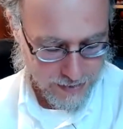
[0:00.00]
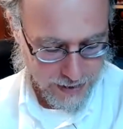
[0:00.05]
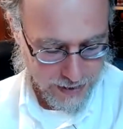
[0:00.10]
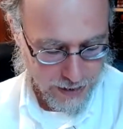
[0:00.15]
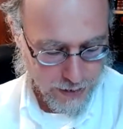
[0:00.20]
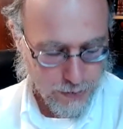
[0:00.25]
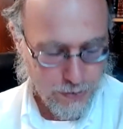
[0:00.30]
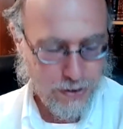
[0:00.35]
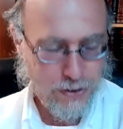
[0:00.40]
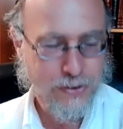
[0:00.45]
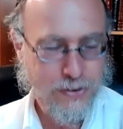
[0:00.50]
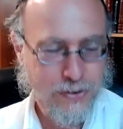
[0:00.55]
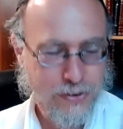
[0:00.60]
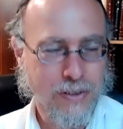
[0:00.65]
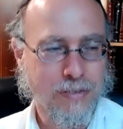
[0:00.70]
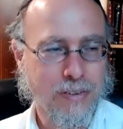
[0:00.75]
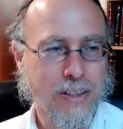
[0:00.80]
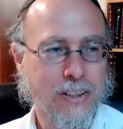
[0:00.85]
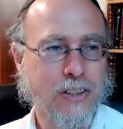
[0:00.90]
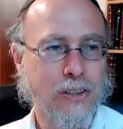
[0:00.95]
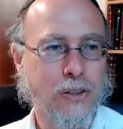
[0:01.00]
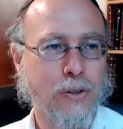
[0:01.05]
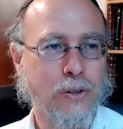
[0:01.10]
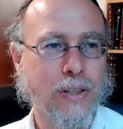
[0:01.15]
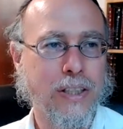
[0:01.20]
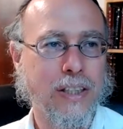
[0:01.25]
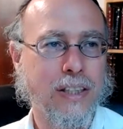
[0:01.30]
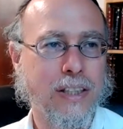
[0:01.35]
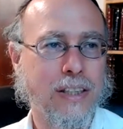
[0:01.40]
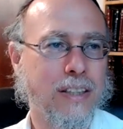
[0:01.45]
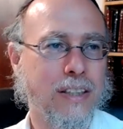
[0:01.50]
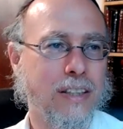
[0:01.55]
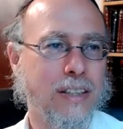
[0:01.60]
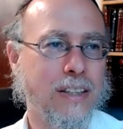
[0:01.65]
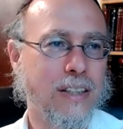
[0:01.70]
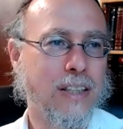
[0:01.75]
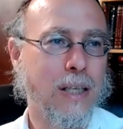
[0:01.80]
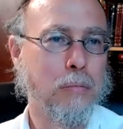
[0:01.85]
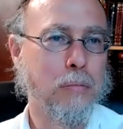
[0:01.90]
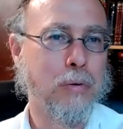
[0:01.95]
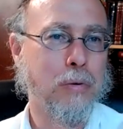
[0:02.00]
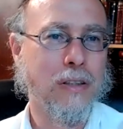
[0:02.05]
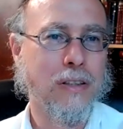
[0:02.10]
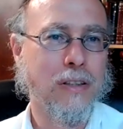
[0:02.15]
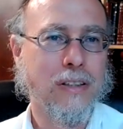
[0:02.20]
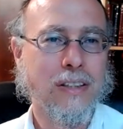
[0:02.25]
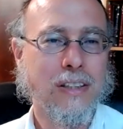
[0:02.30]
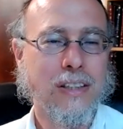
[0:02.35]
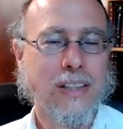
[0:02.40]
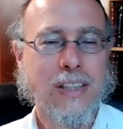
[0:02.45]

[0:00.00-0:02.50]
heroes of our story, a couple,